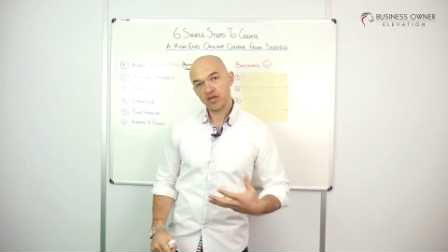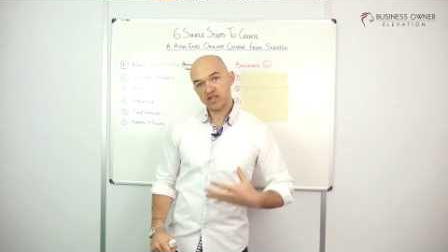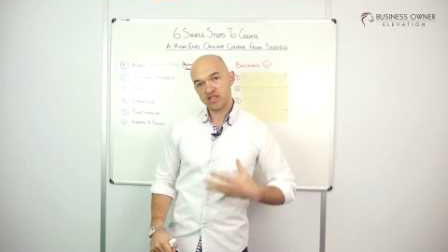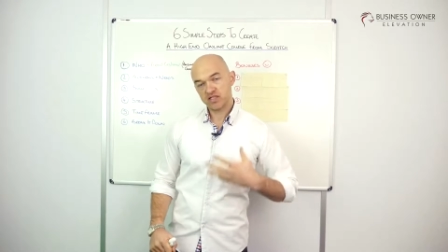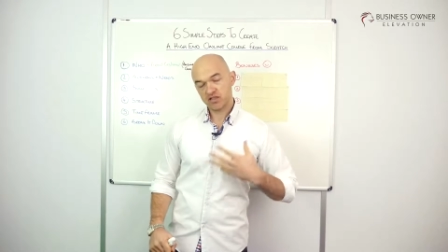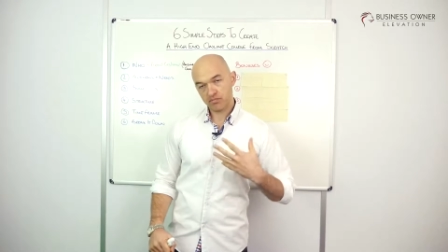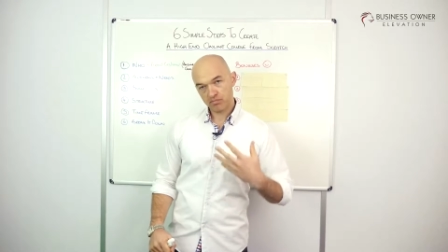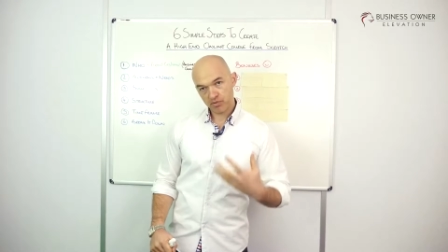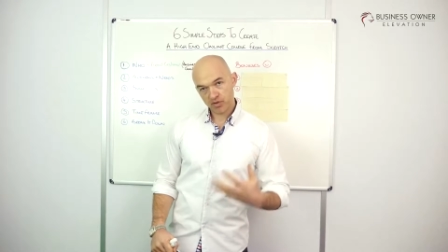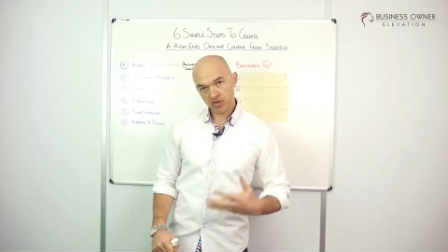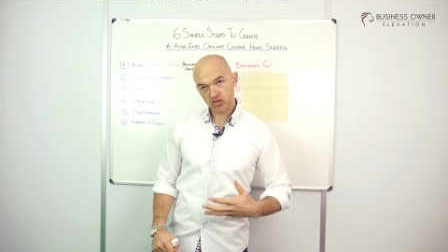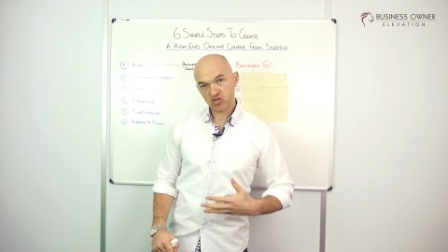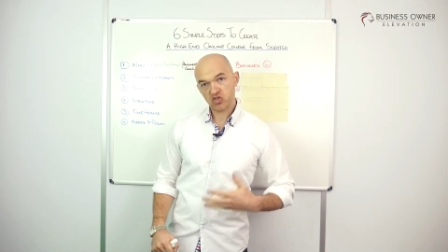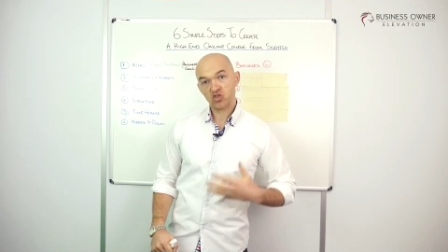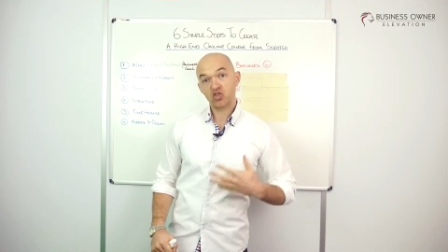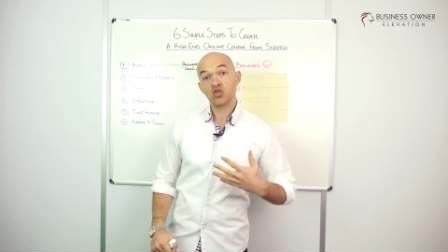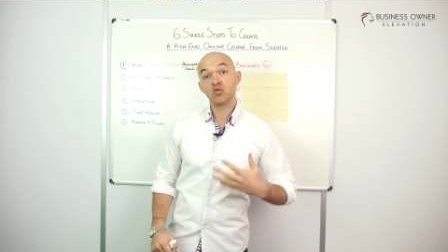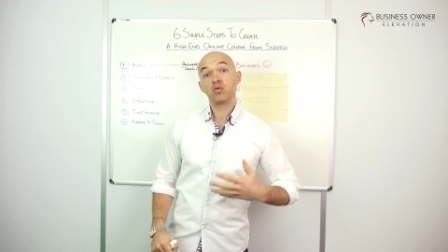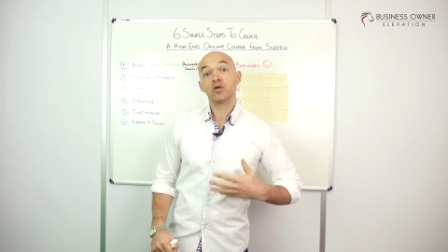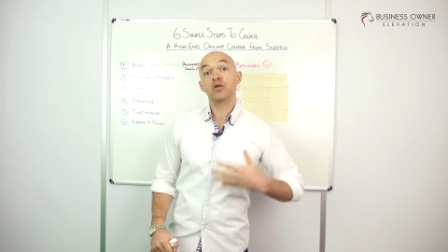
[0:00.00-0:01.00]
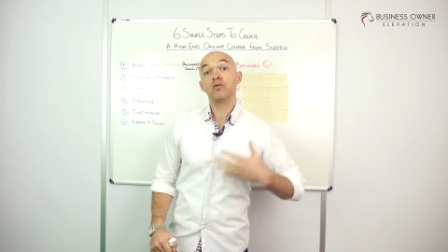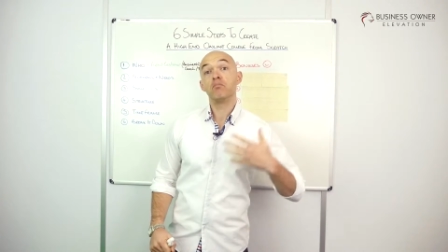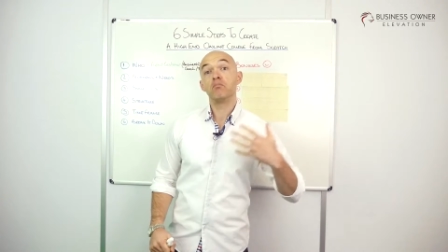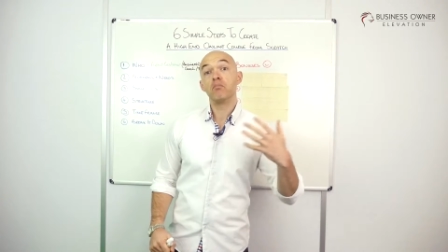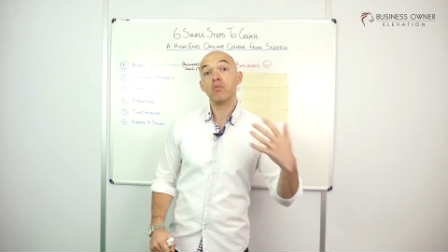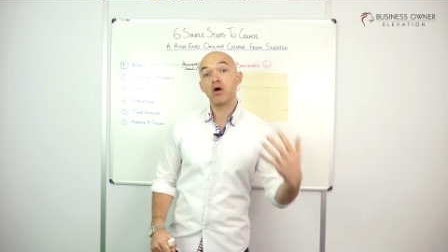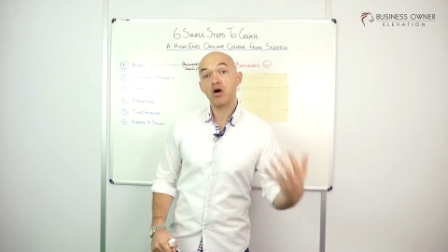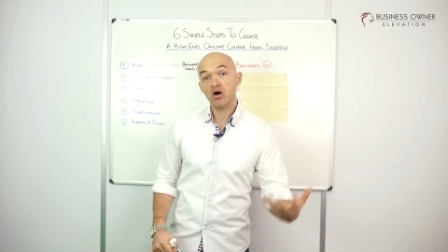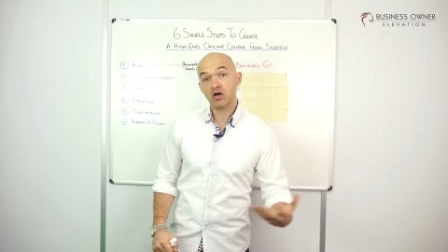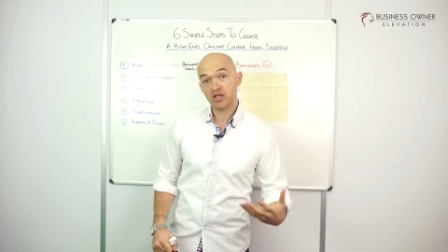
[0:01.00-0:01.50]
is the person you want to
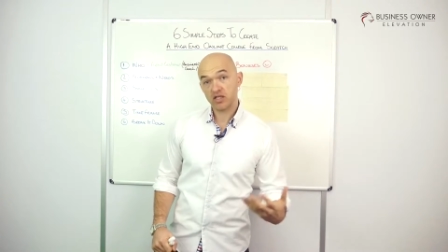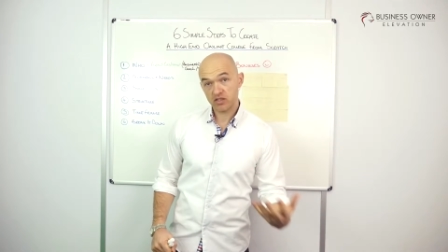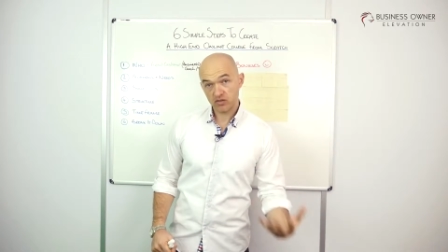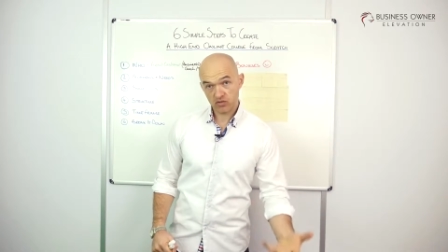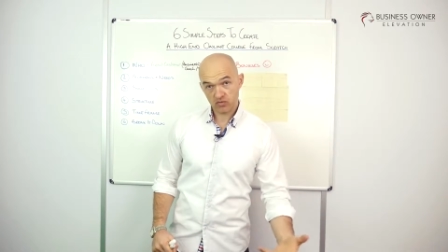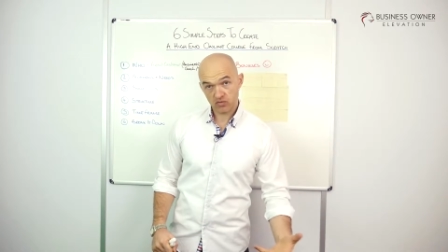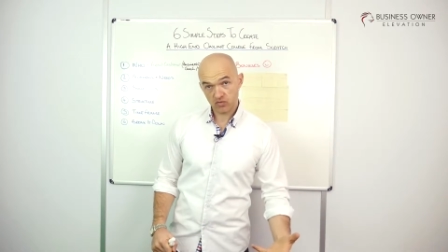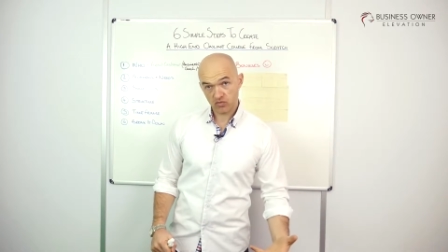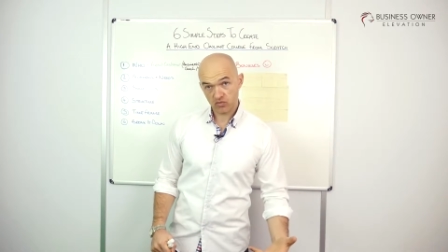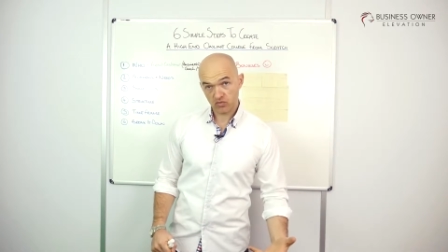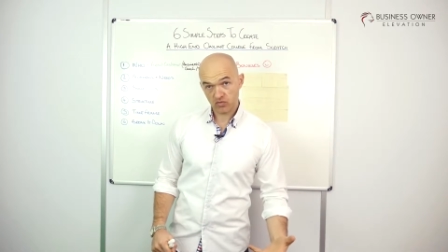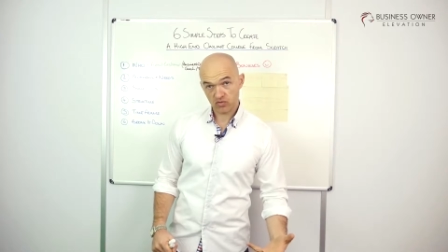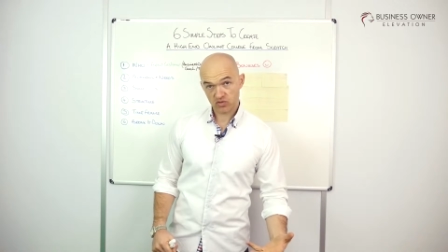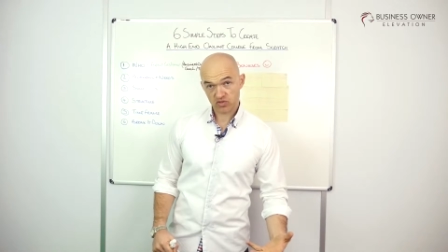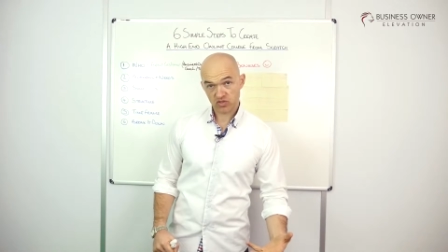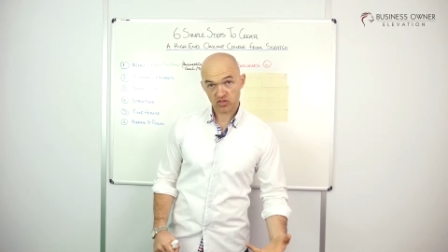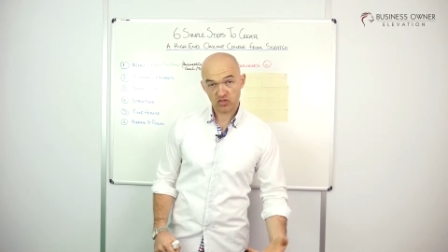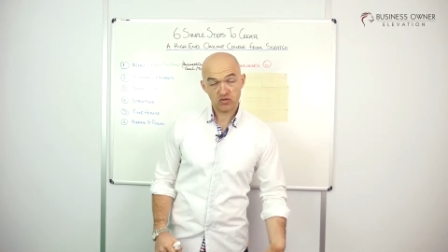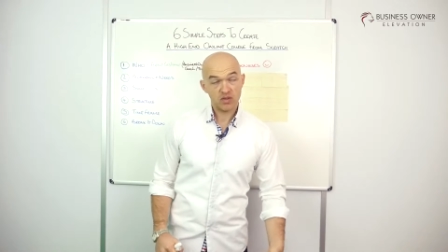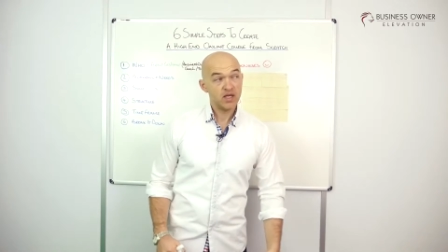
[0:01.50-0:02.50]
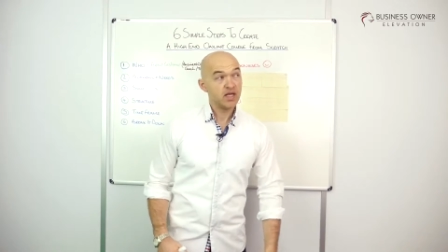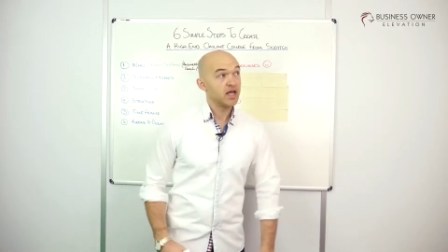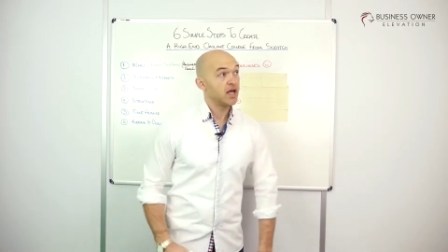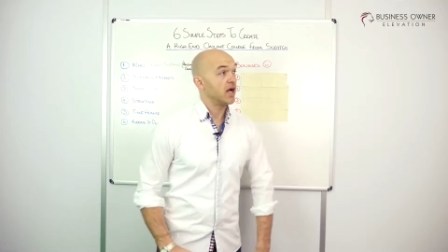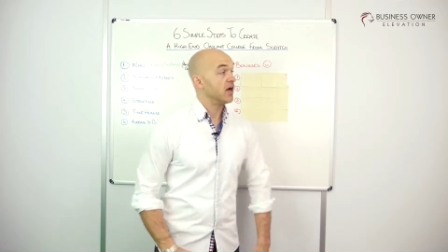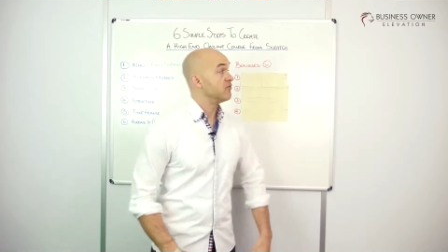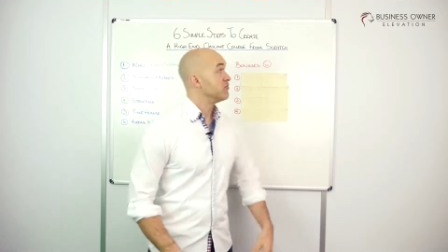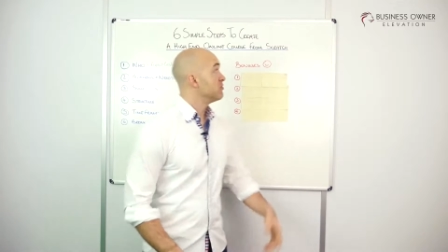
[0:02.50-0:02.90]
market your course to. And